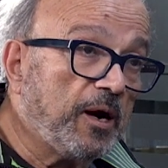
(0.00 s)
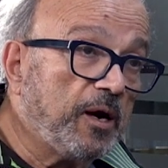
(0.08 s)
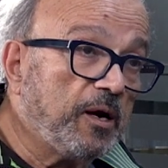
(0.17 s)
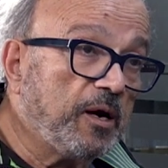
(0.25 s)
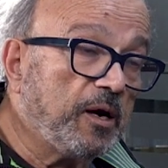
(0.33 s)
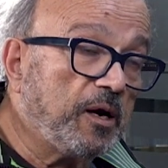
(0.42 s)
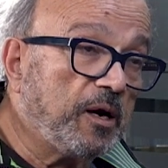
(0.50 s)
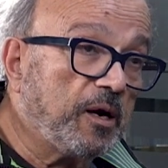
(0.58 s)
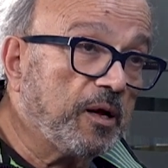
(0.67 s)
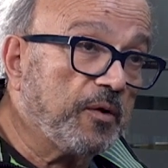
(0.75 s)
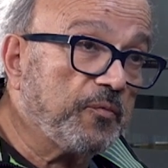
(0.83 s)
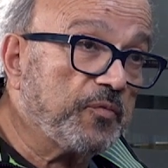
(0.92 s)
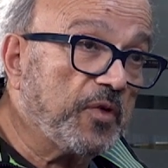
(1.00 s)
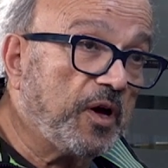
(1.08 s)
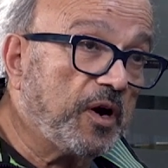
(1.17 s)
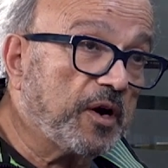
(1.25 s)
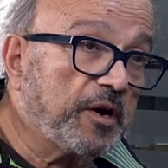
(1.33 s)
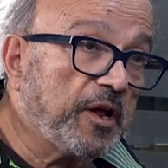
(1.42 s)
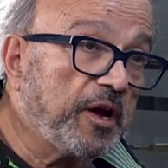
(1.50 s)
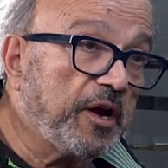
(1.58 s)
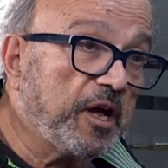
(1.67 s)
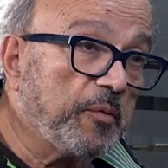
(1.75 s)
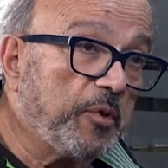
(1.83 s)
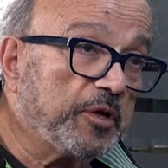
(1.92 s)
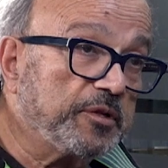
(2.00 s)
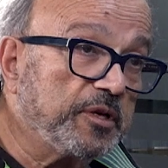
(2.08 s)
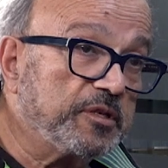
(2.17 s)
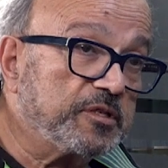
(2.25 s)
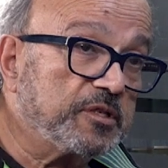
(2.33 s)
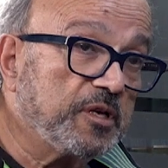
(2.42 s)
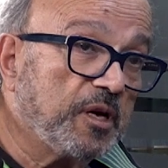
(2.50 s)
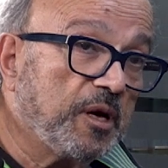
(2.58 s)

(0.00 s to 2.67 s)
are hearing about this,